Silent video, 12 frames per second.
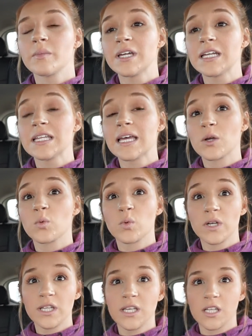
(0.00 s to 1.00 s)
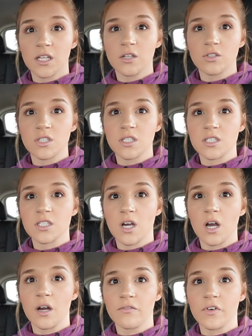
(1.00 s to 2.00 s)
Getting like really close to this
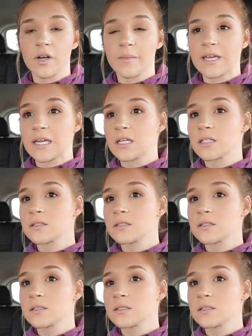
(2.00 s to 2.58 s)
car in front of me.